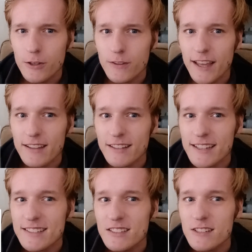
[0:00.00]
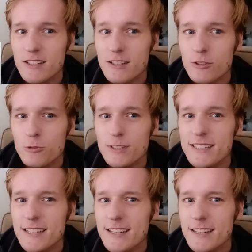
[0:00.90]
that likes to
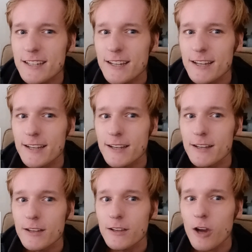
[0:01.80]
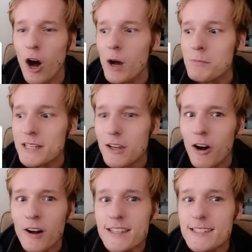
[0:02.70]
critique common
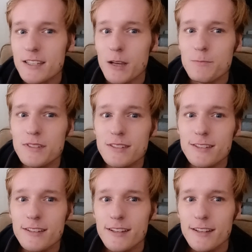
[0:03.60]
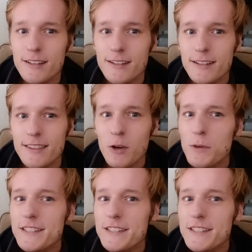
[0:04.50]
concepts that we